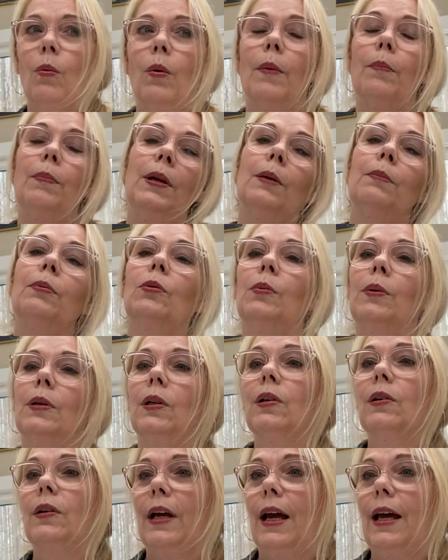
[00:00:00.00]
what people
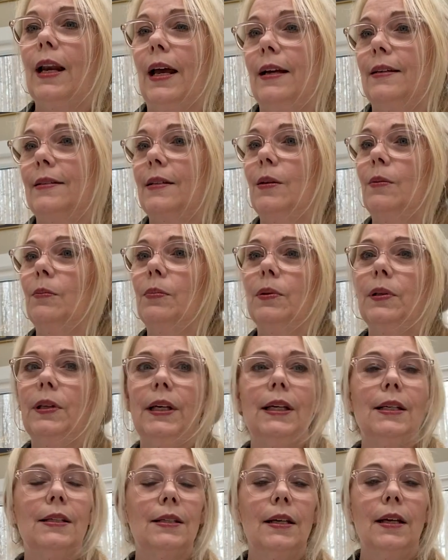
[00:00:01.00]
would look at as
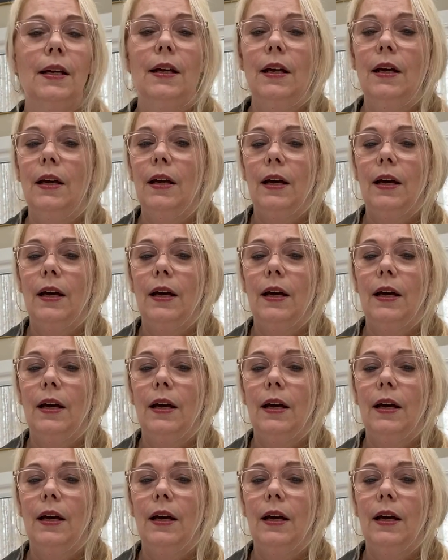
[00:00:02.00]
complete